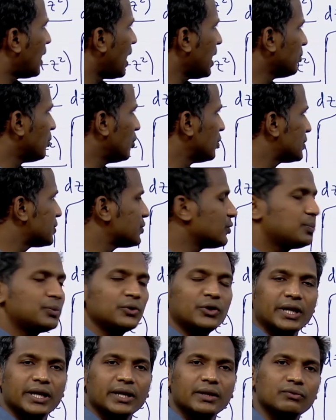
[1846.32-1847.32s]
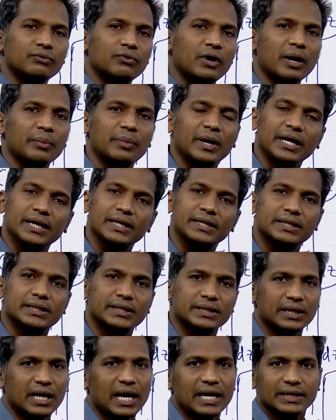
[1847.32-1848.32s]
I am also putting y by
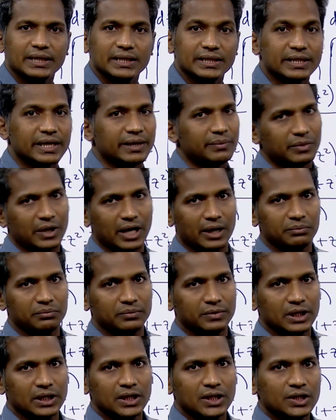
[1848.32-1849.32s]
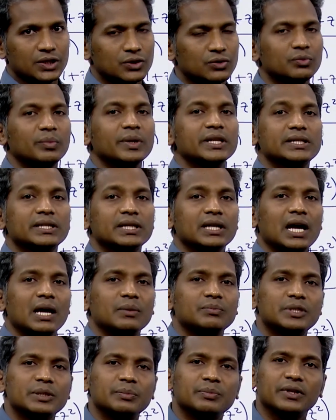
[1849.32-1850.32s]
x at the same time. So basically
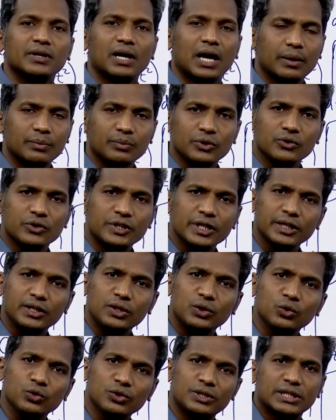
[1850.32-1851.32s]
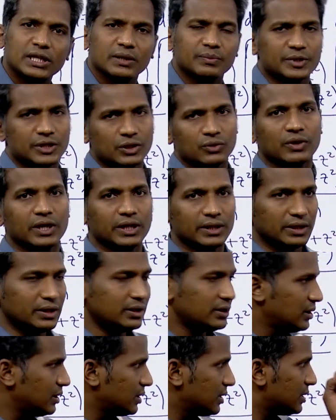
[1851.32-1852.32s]
I am using 2 steps together
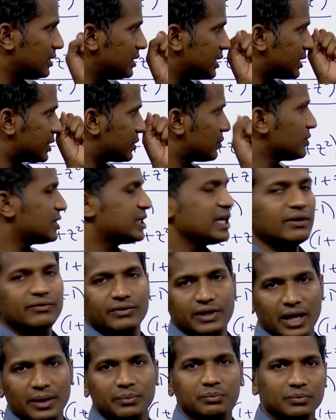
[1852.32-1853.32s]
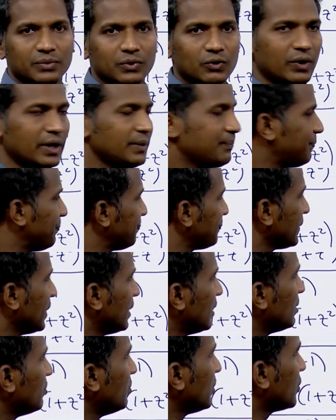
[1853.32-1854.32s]
just to save time, okay.
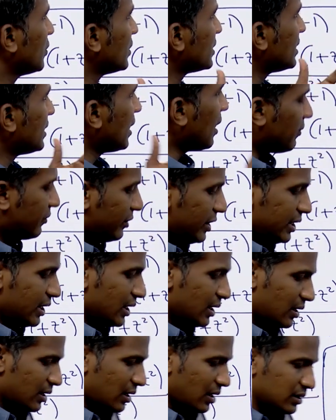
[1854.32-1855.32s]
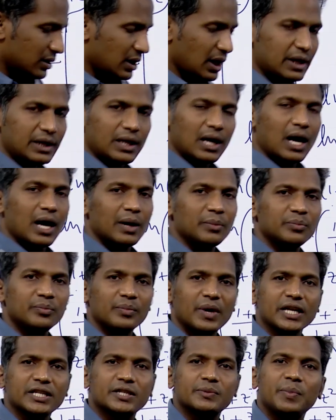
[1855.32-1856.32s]
Because now here that I am
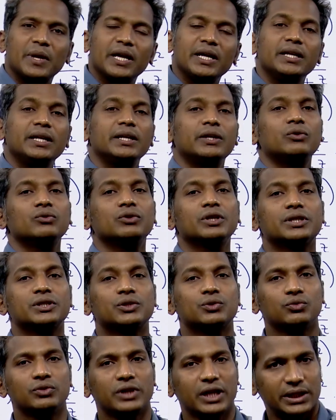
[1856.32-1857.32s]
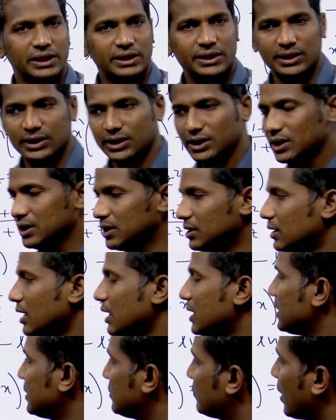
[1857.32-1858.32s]
explaining to the students,
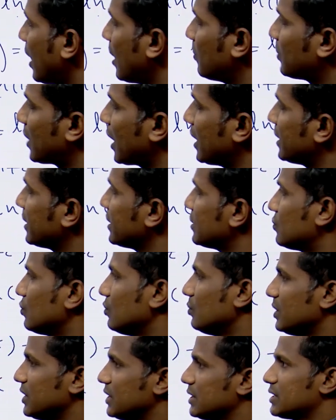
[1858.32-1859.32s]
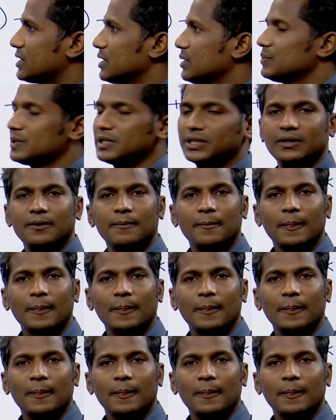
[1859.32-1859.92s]
that is why I am writing so many steps.